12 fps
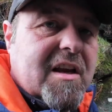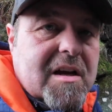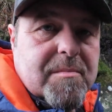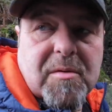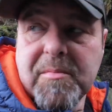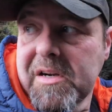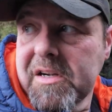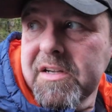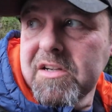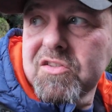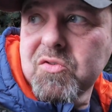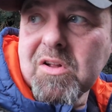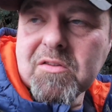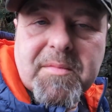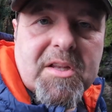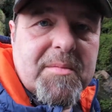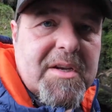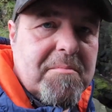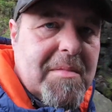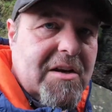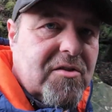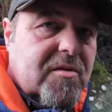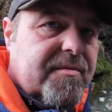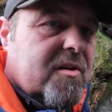I'm on my 12mm
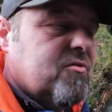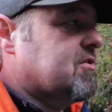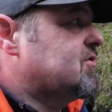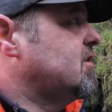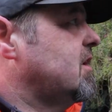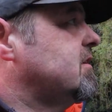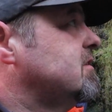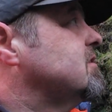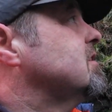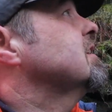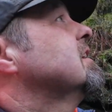manual focus lens,